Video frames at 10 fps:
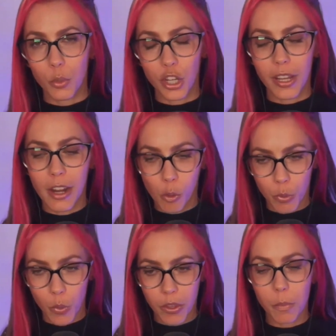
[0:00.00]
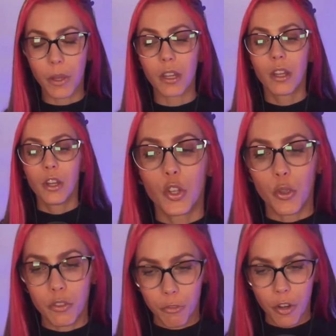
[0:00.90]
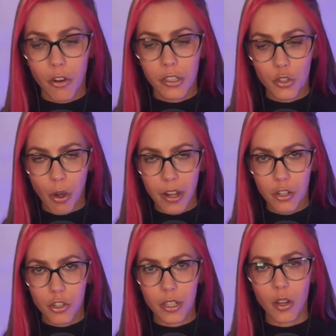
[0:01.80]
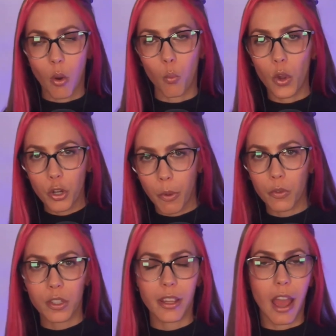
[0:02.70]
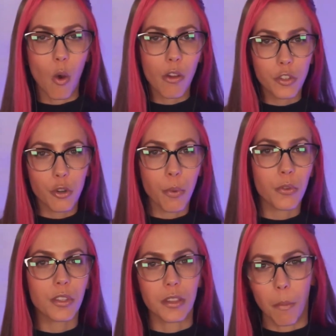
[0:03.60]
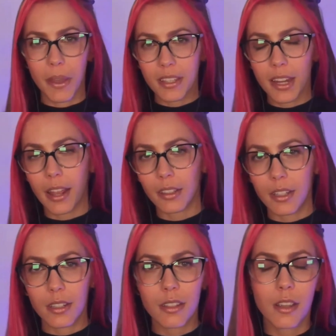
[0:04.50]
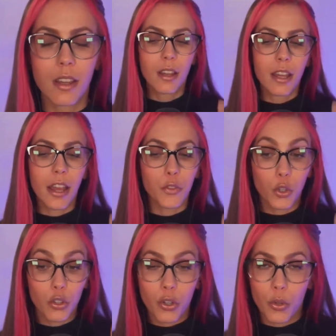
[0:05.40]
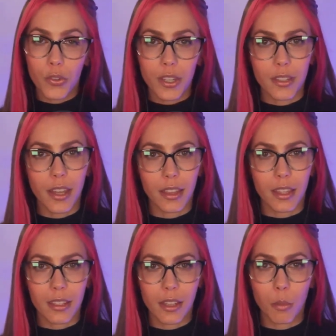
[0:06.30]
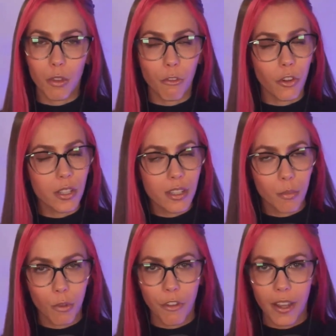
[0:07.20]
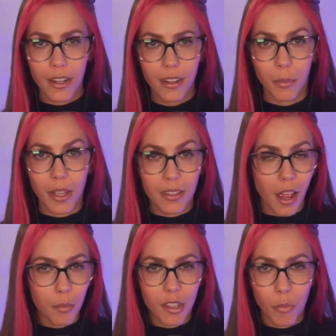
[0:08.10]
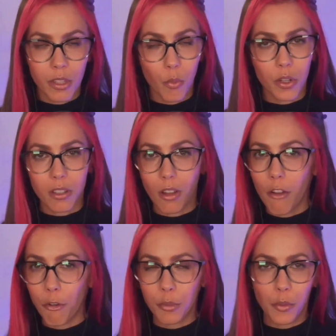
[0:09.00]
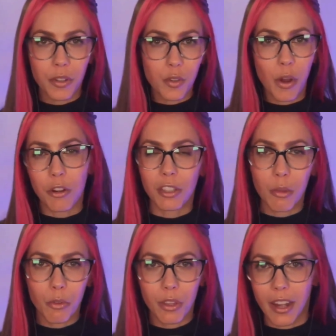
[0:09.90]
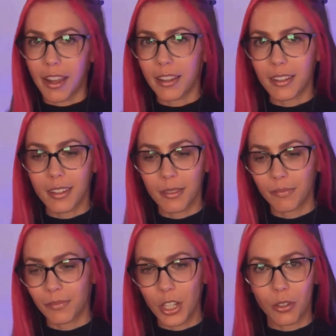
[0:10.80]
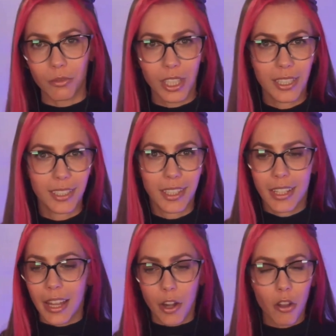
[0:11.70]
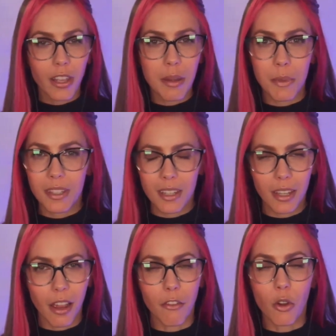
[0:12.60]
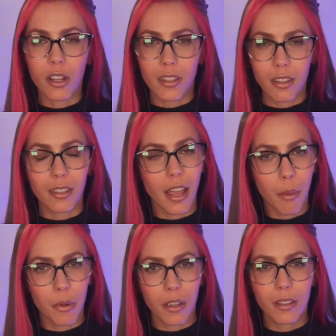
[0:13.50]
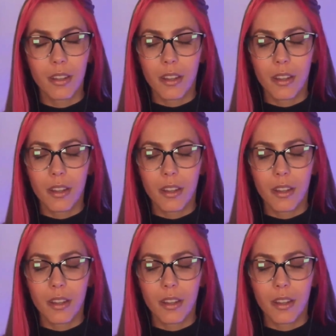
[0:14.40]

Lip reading: which I can help you with, but you have to figure out strategies on what you're posting, how often you're posting, the best tactics. And the good news is that this can be very simplified because I'm someone that runs a law firm, that runs a record label, that has, an online business. Like I have all kinds of things happening